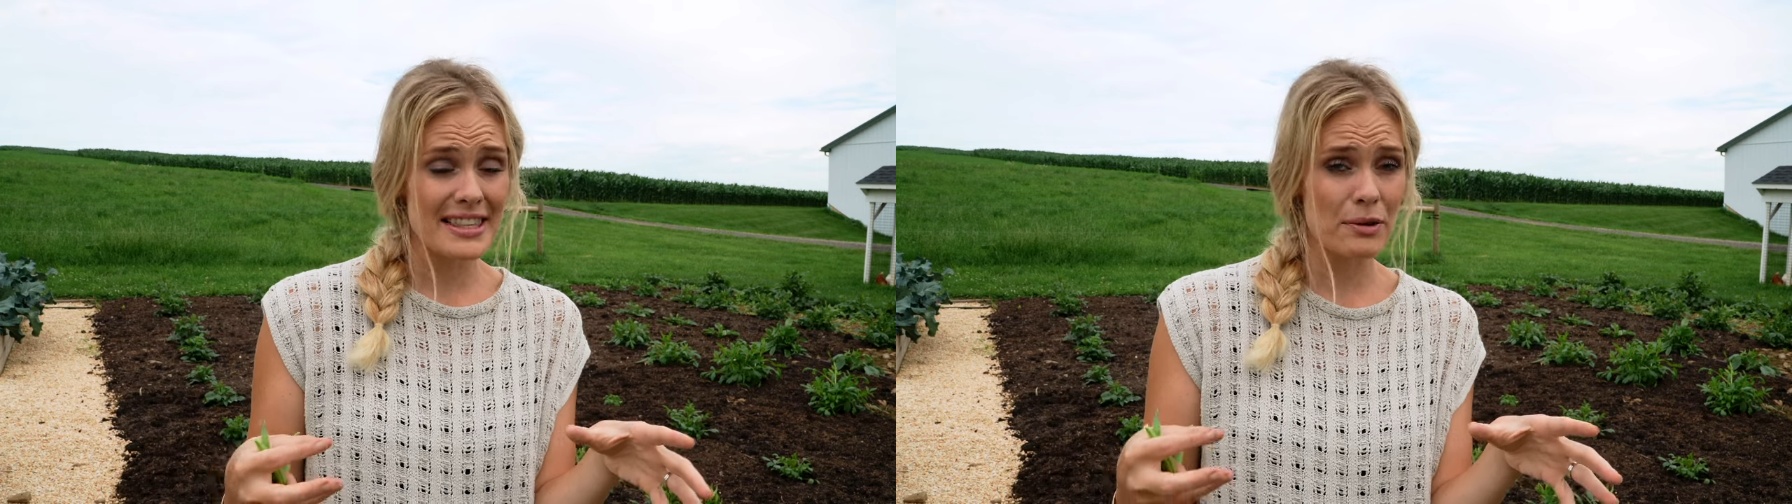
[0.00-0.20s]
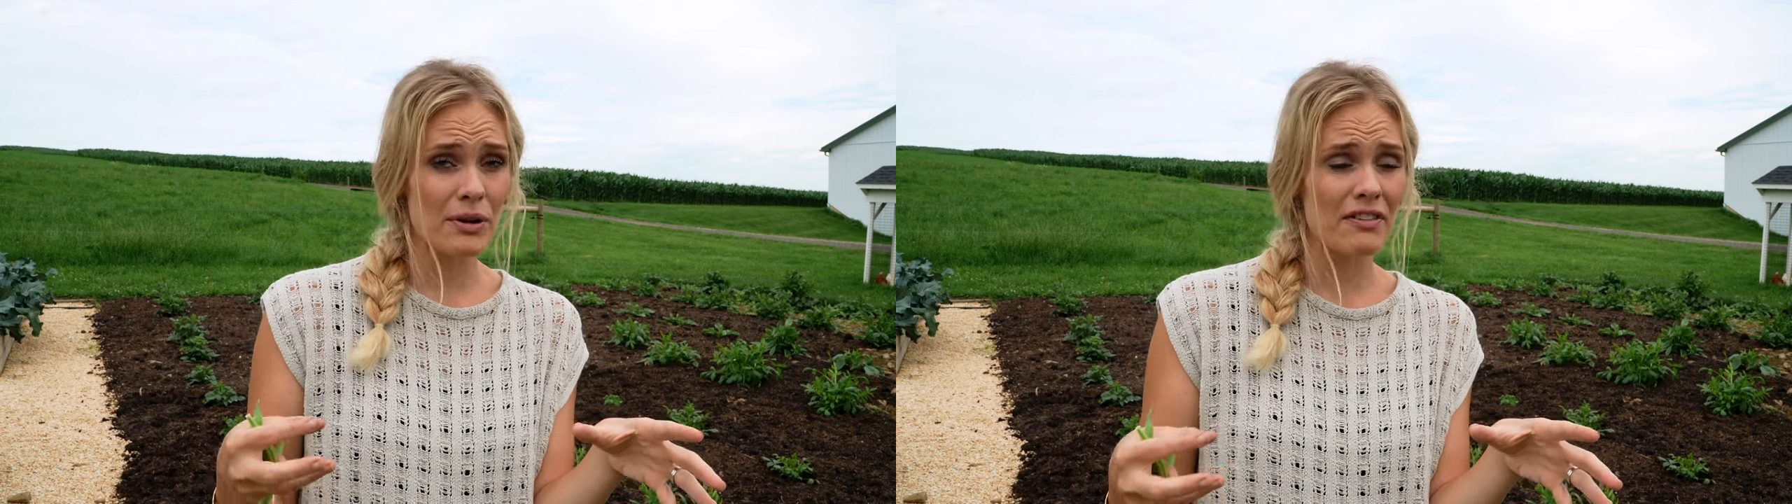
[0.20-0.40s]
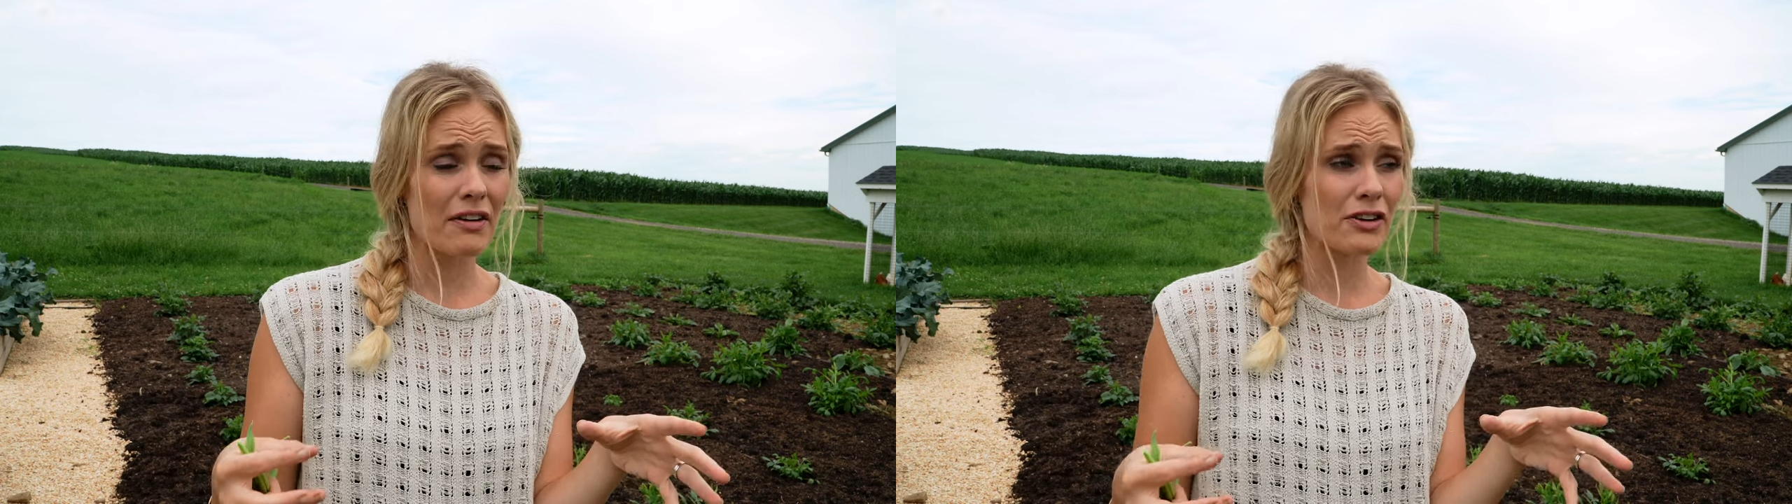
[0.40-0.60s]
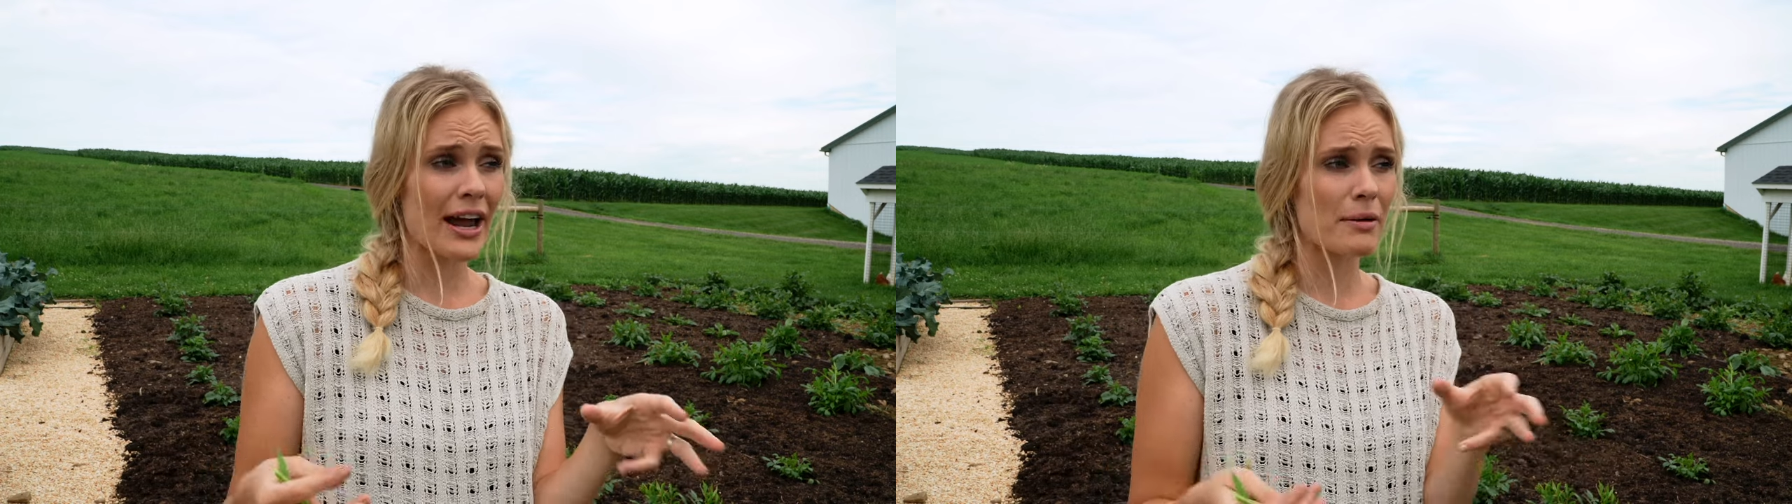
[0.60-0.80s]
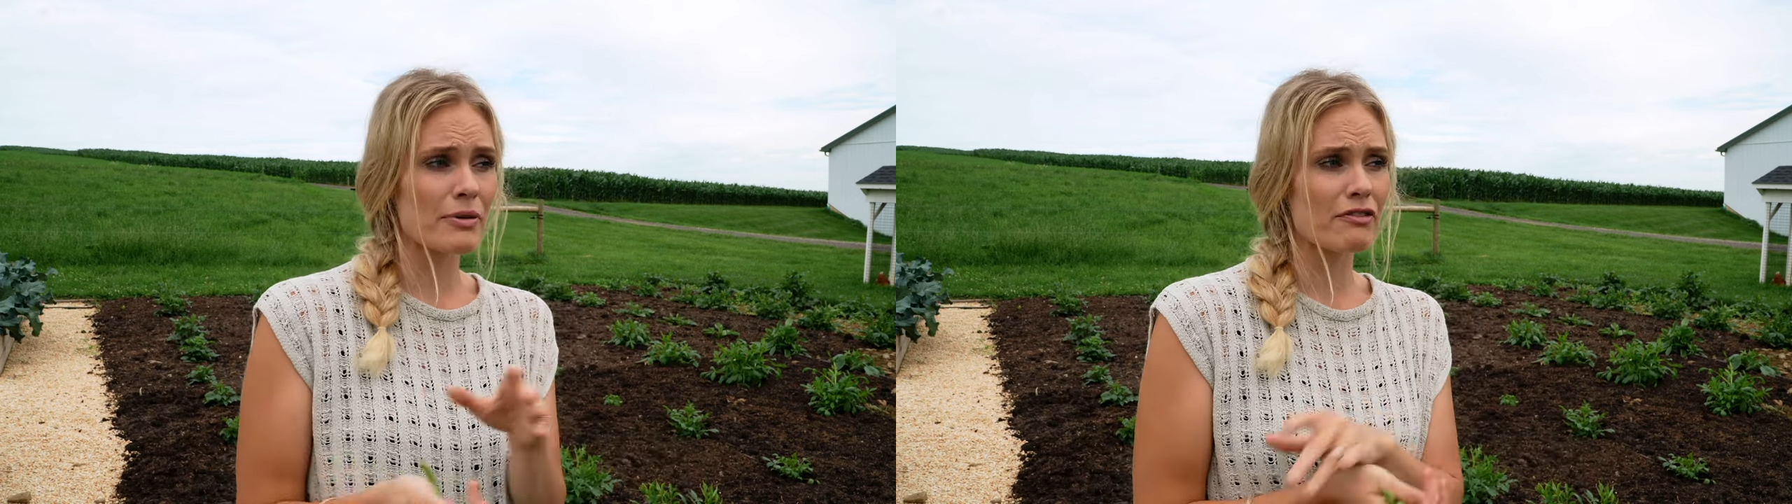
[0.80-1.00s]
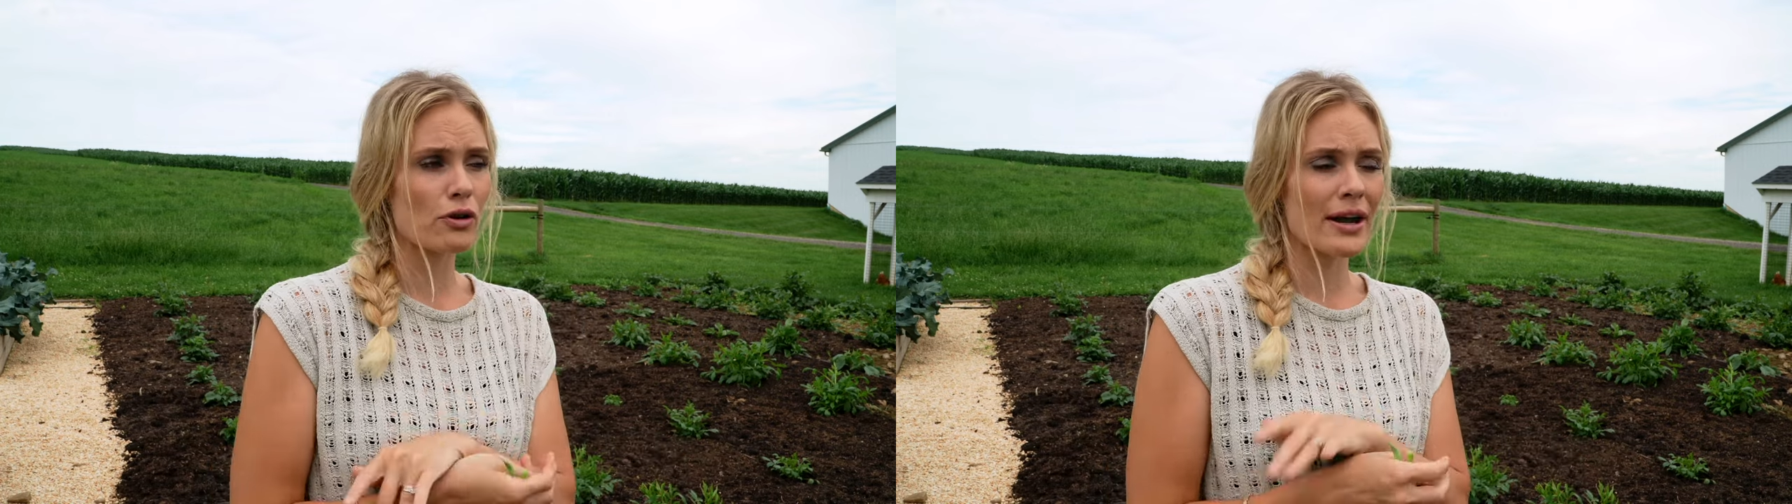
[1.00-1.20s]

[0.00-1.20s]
than we've ever had before.